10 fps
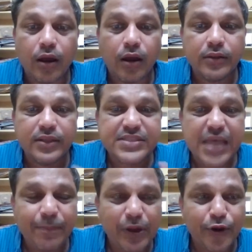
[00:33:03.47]
The
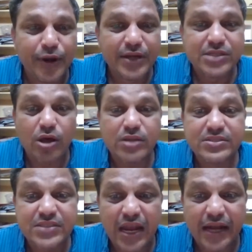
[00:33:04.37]
sample units are
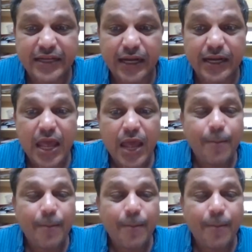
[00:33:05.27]
selected